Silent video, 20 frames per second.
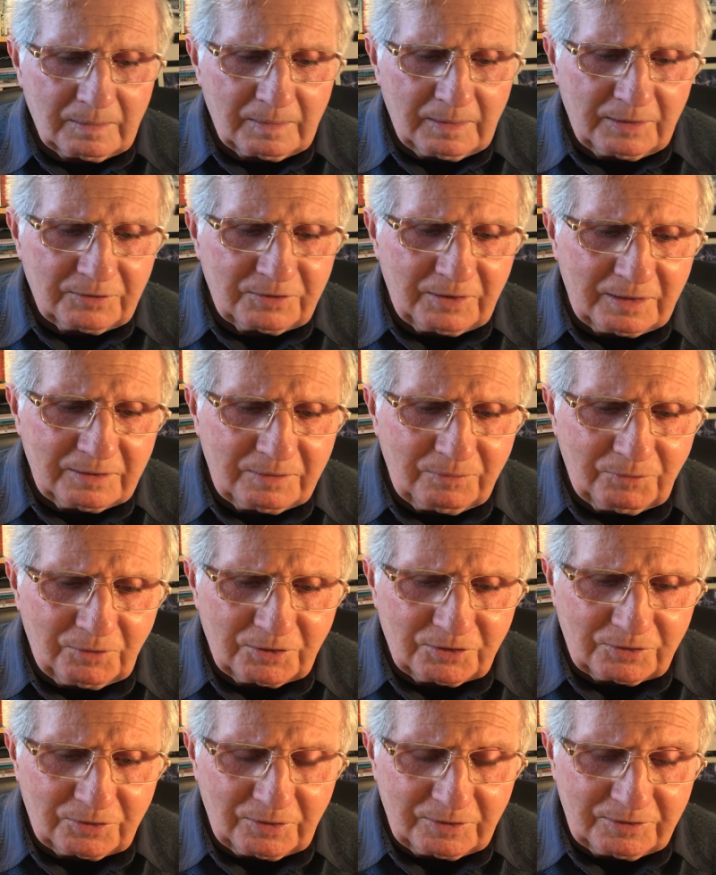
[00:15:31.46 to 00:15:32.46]
It says in
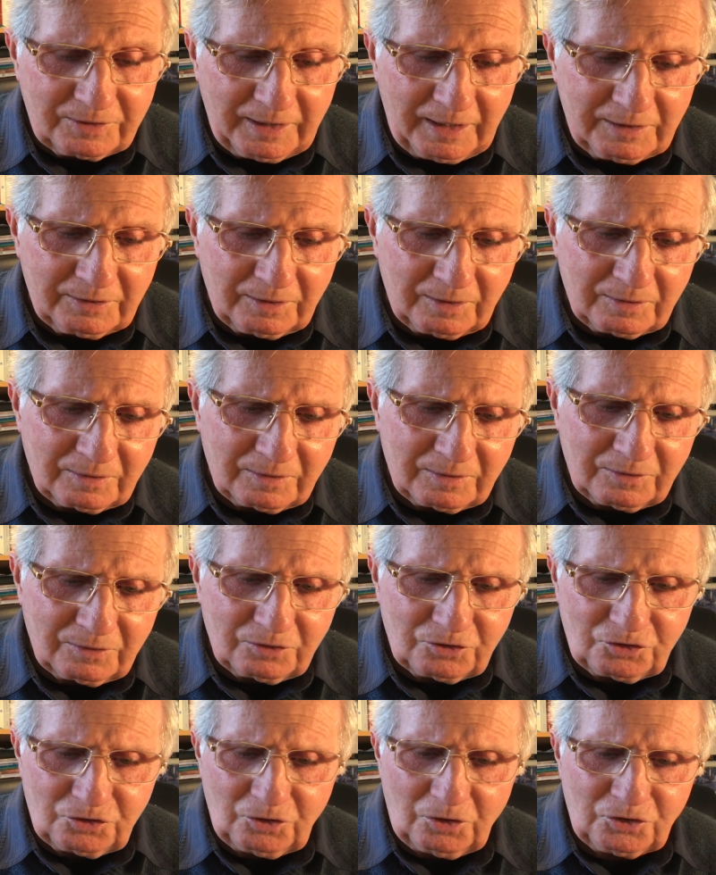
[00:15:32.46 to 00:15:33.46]
verse 13 that
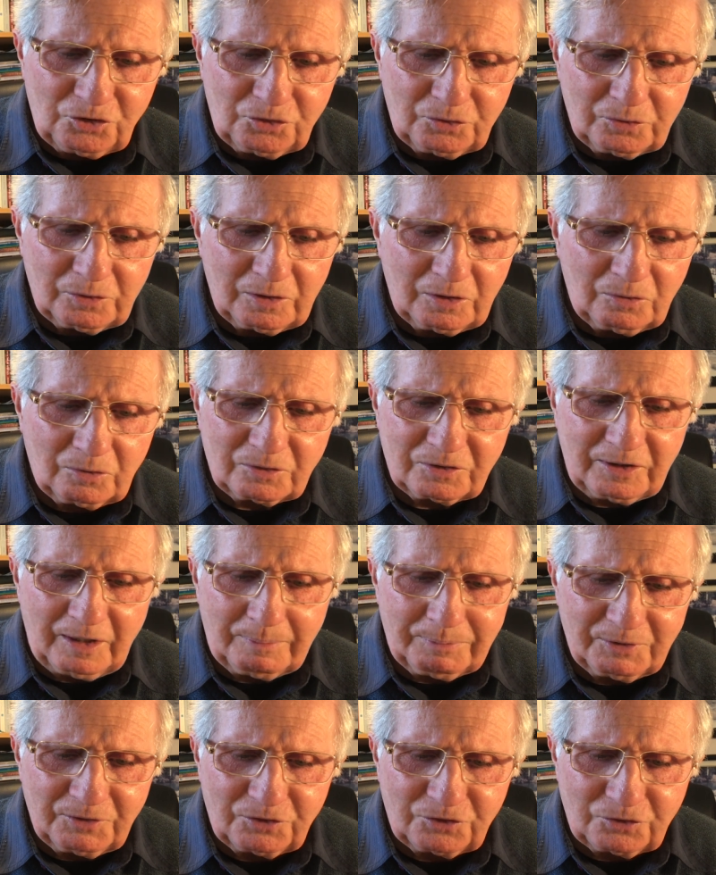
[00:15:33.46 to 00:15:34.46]
Joshua looked
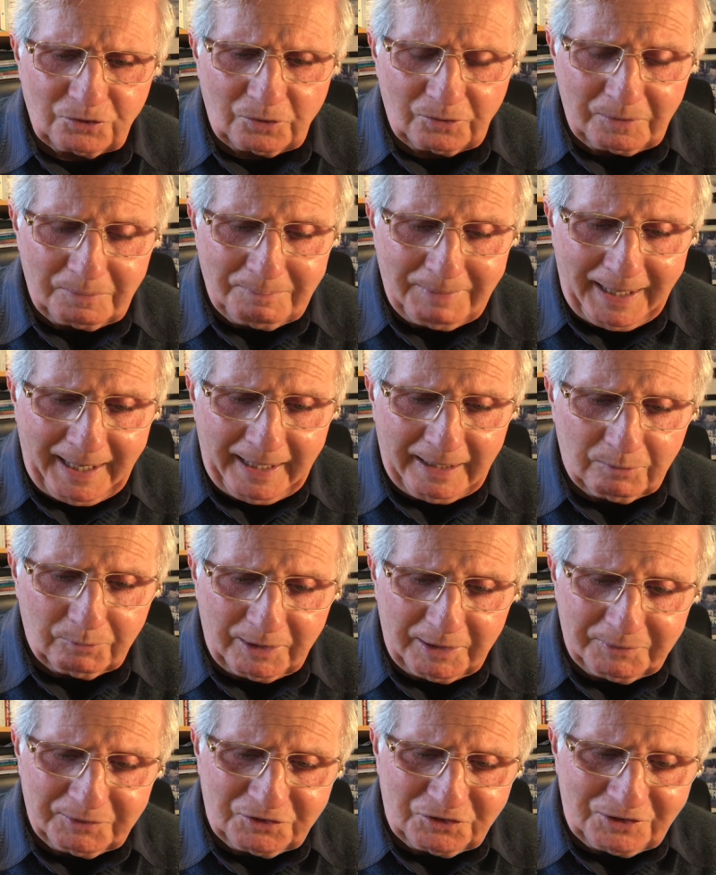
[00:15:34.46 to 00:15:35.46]
up and saw a man
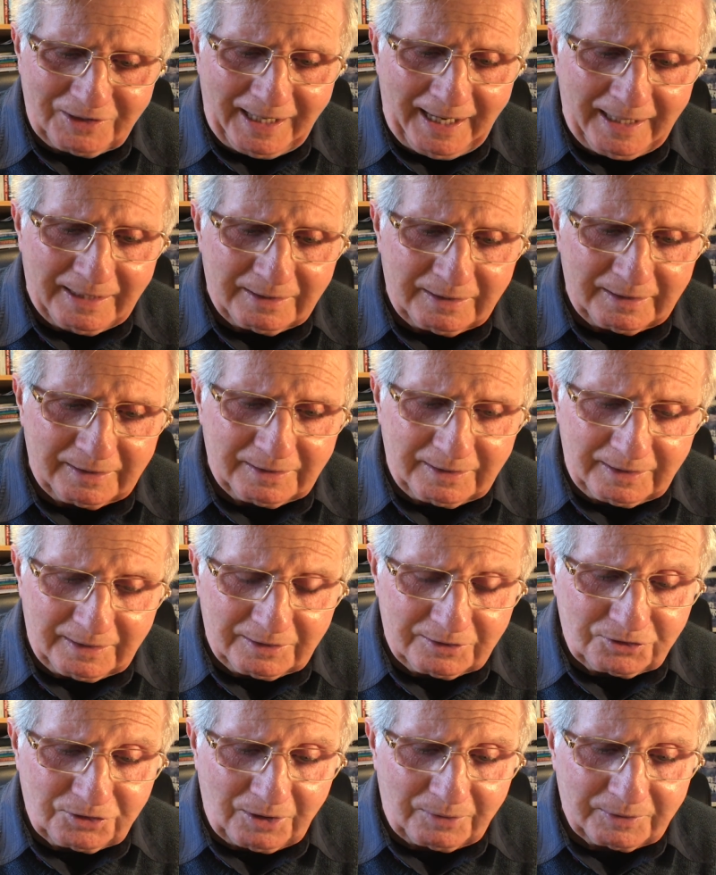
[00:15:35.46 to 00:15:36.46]
when he was standing
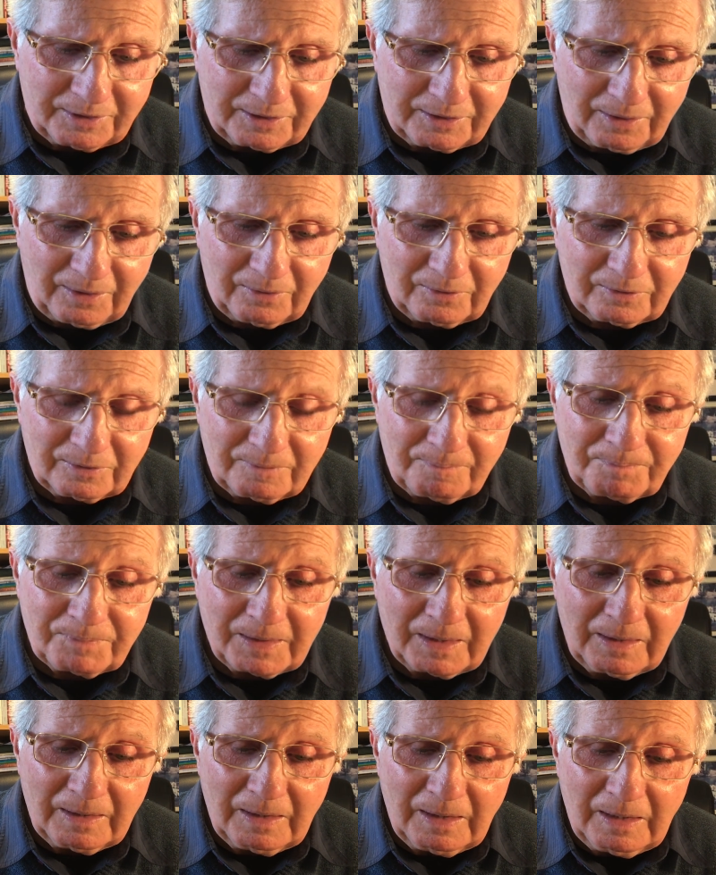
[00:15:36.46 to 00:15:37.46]
near Jericho.
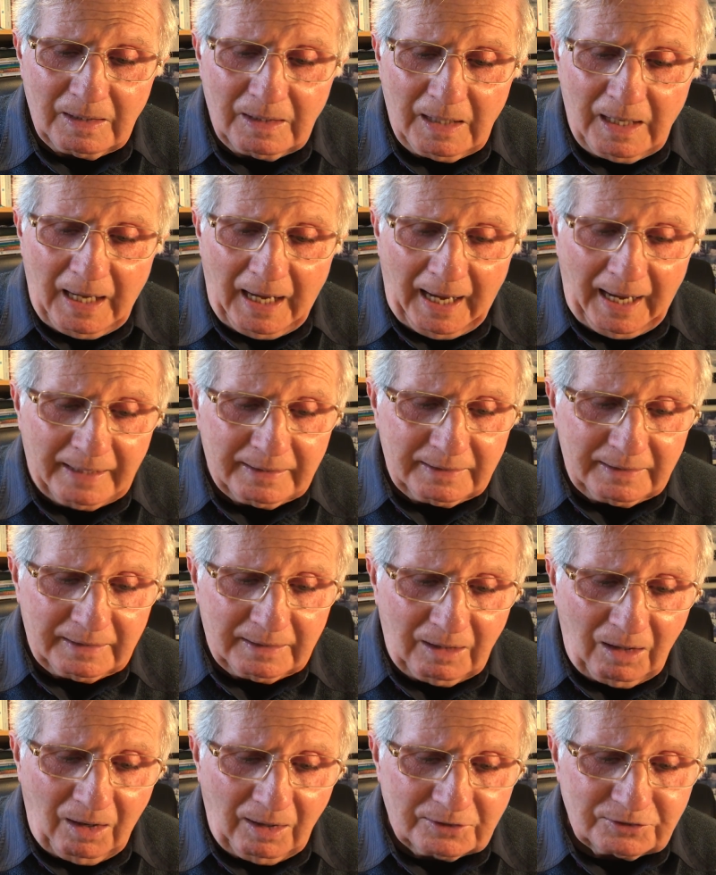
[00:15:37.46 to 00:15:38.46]
And
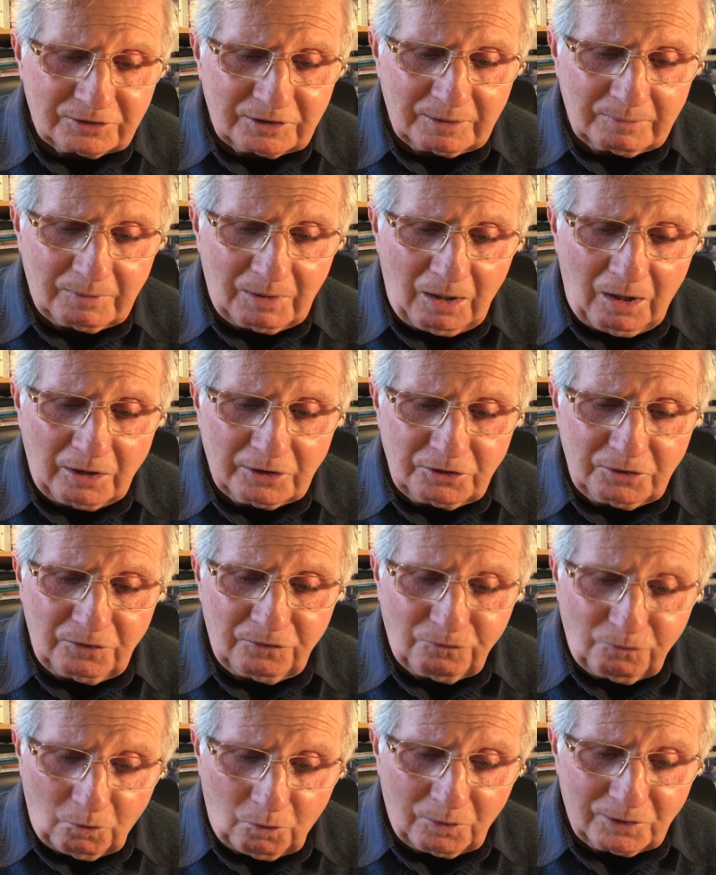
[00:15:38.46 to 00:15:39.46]
he asked him, "Are you
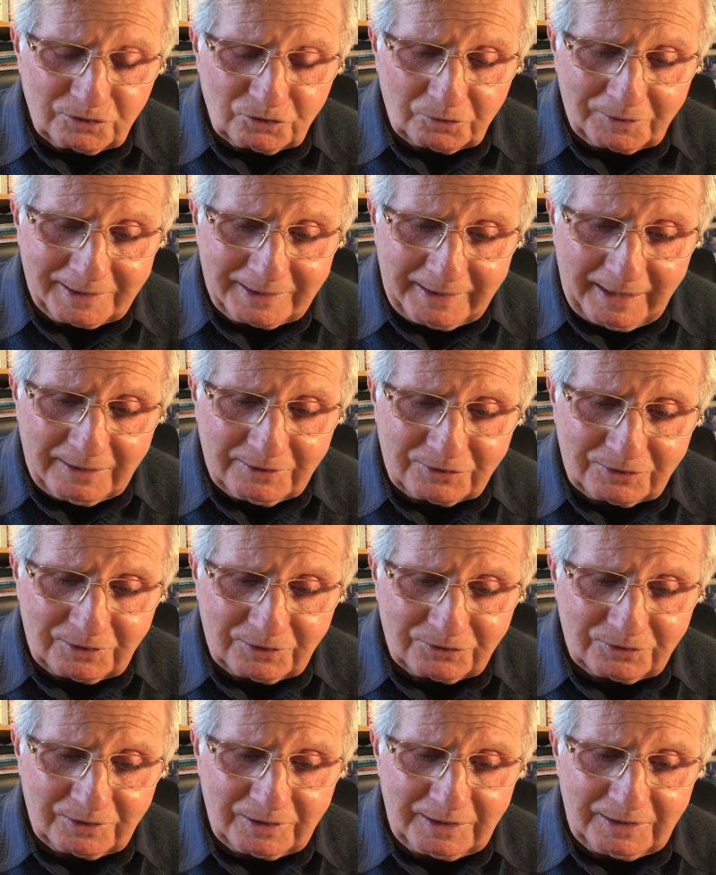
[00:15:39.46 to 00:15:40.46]
for us or against
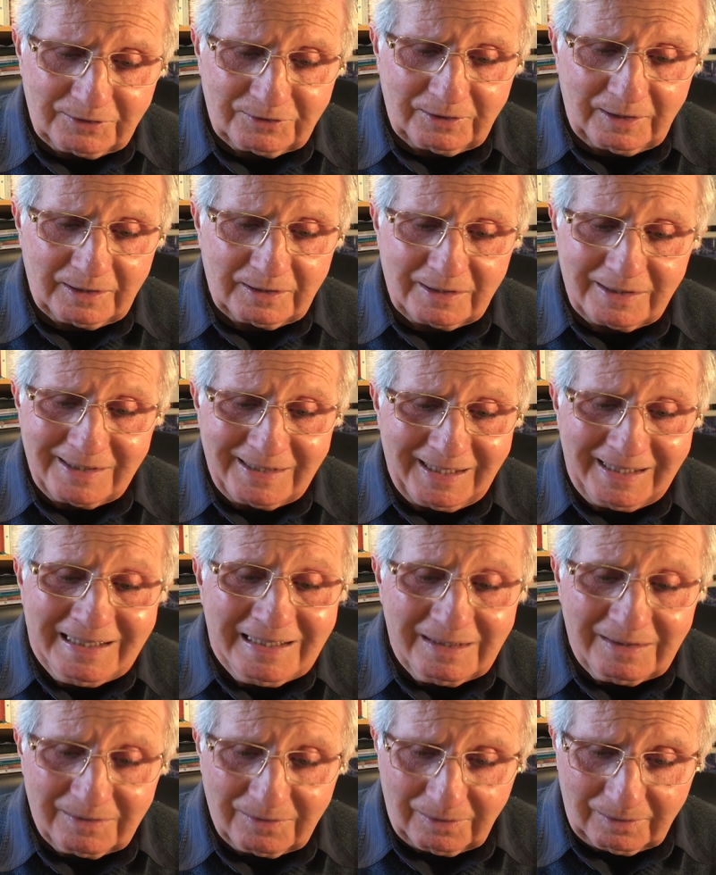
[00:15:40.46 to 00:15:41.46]
us?" And he said,
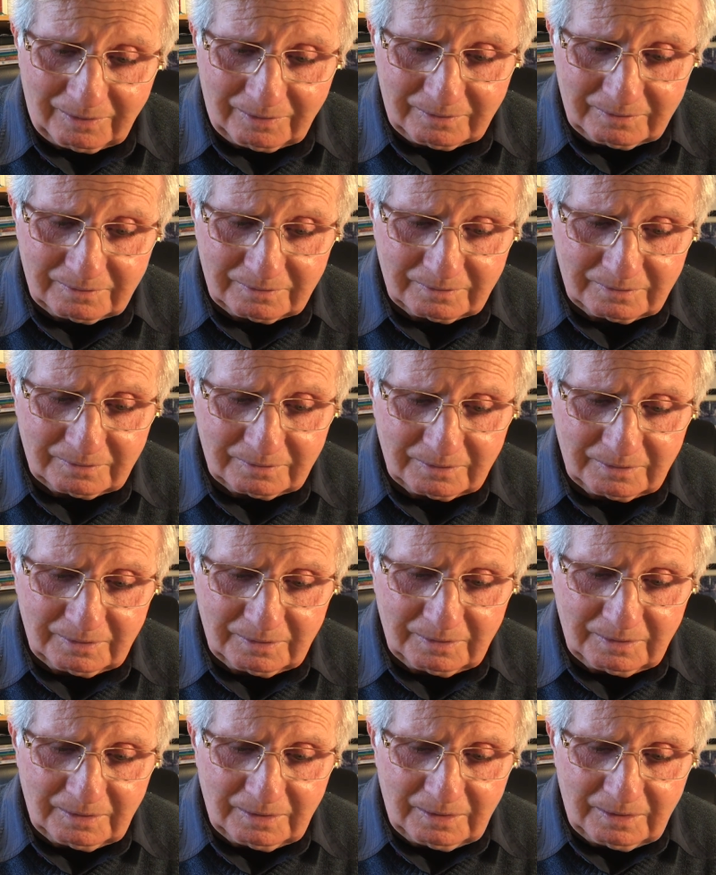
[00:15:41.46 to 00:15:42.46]
"Neither.
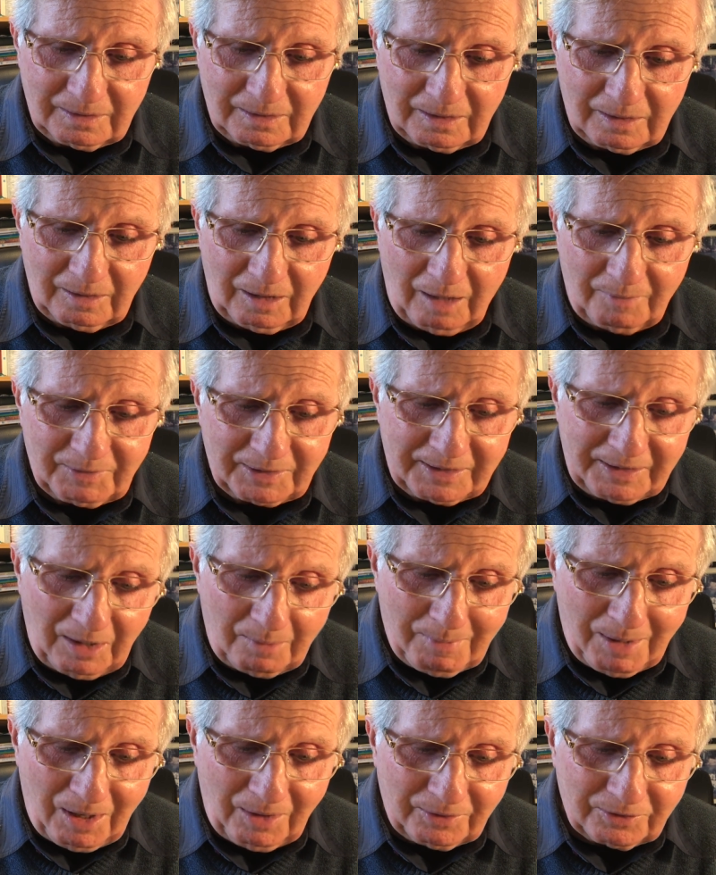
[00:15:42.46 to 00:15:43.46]
I'm the
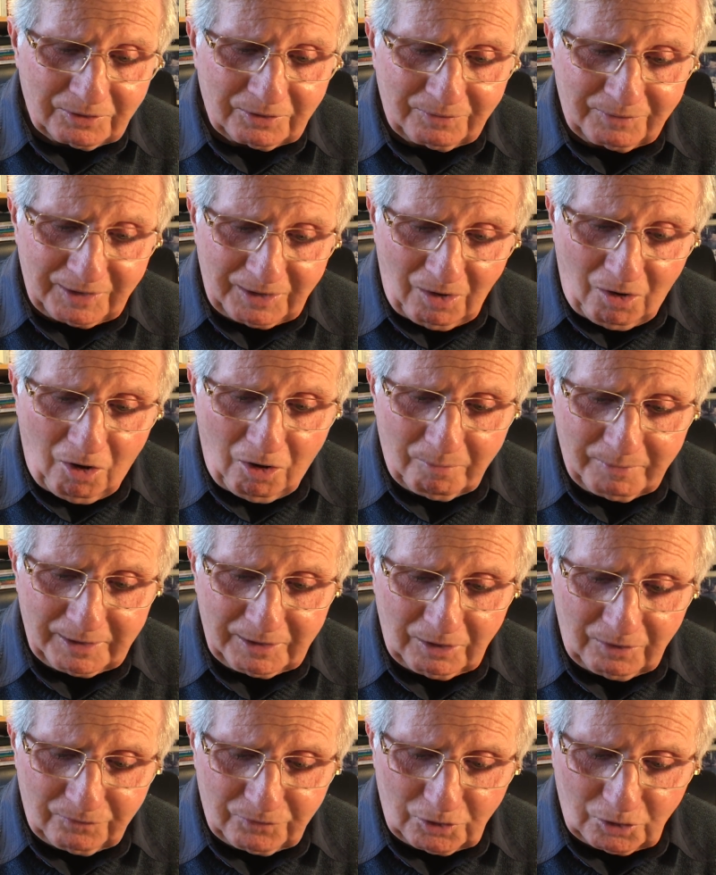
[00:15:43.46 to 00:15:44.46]
commander of the
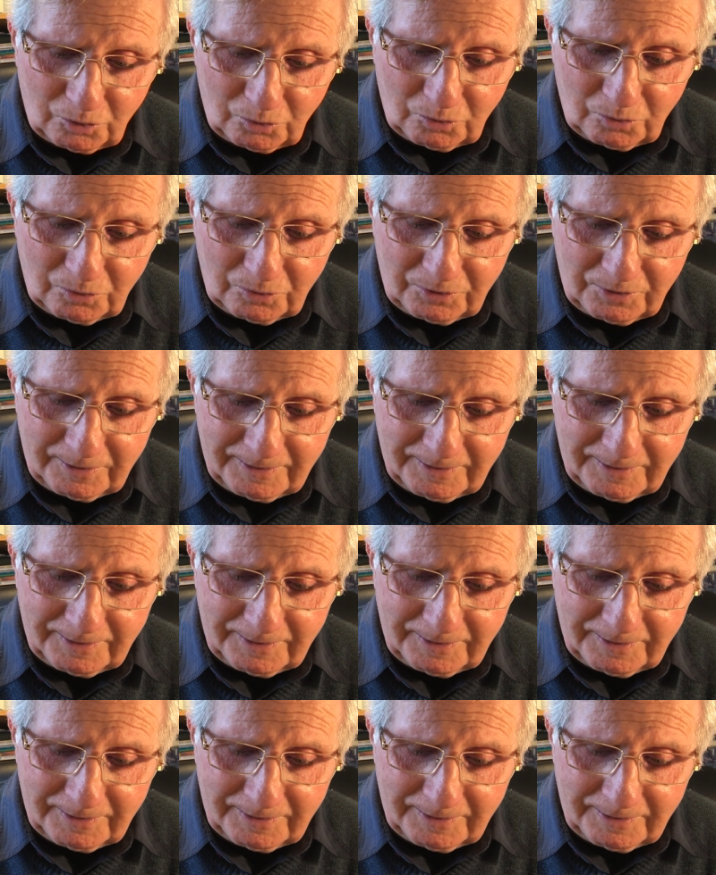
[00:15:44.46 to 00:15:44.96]
army of the Lord."